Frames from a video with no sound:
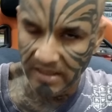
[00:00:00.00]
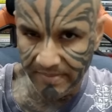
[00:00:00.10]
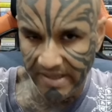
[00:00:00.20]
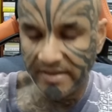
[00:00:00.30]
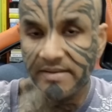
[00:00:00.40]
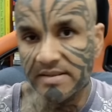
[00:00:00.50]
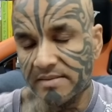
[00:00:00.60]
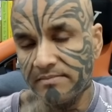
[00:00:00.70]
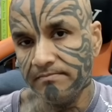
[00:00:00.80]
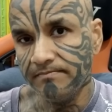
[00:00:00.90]

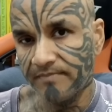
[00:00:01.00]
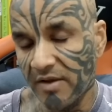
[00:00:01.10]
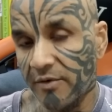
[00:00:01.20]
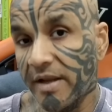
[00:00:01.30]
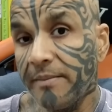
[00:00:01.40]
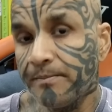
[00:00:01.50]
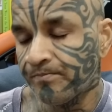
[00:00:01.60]
parents. Okay.